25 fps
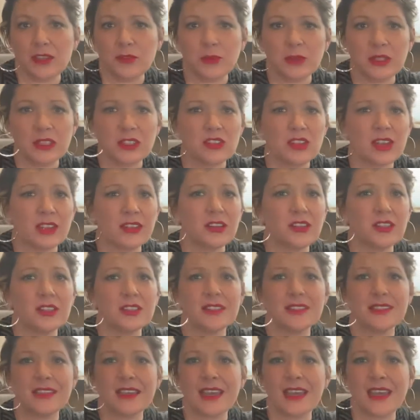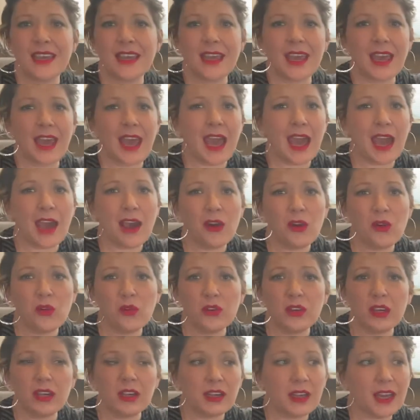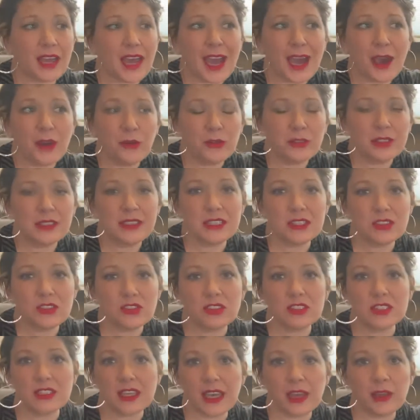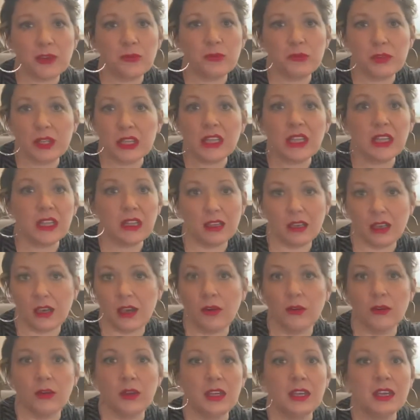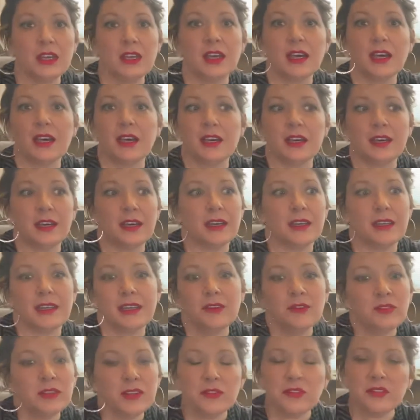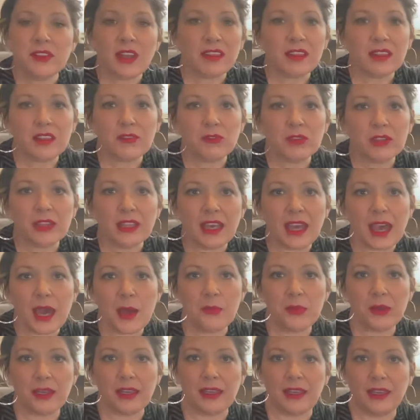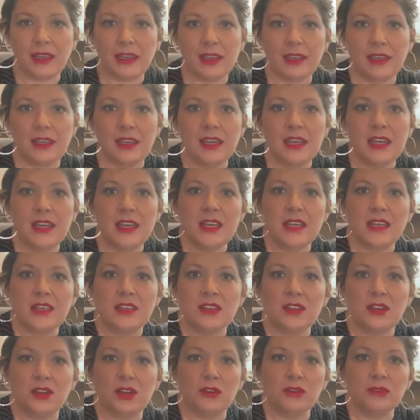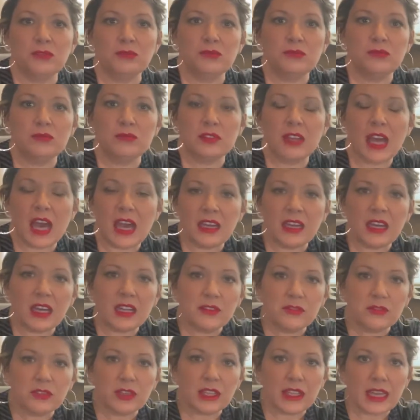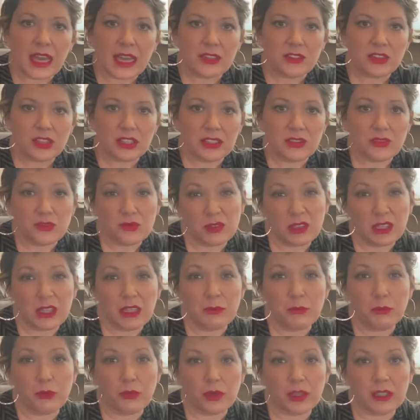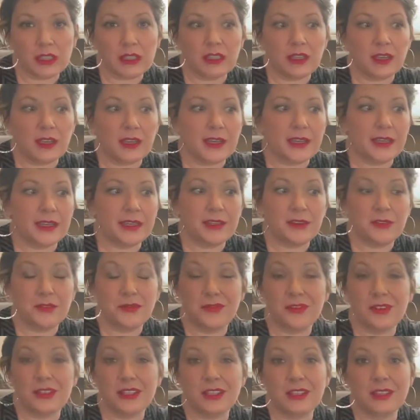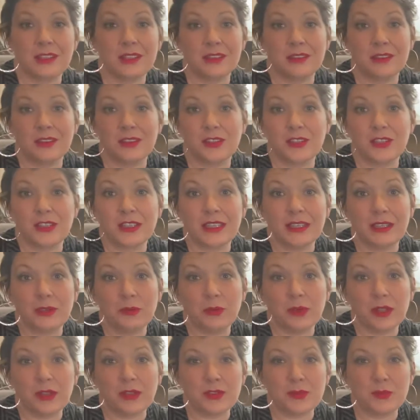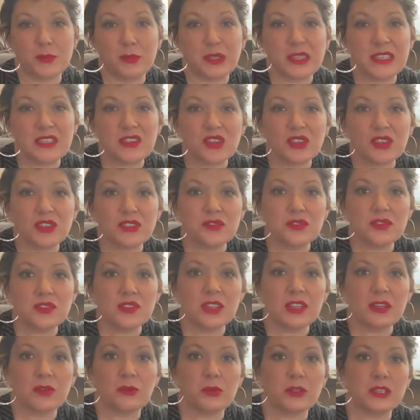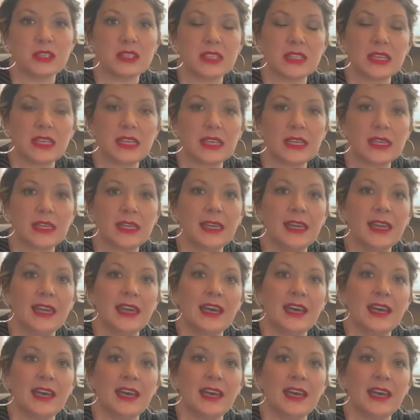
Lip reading: with each other and say, how did your day really go? Even if nothing really happened in it, you know, that kind of connection is really important. If you're getting one of those blizzards that we're seeing,